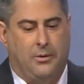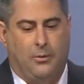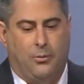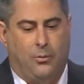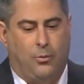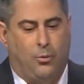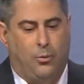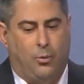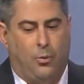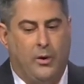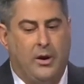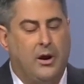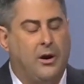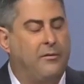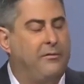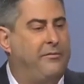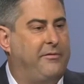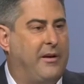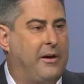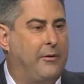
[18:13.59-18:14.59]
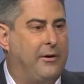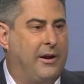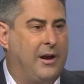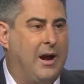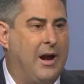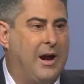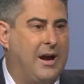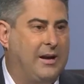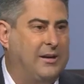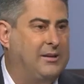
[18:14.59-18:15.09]
we are very
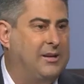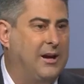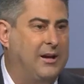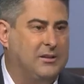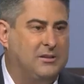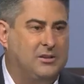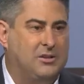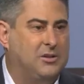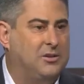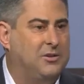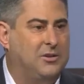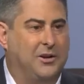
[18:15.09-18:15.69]
high touch,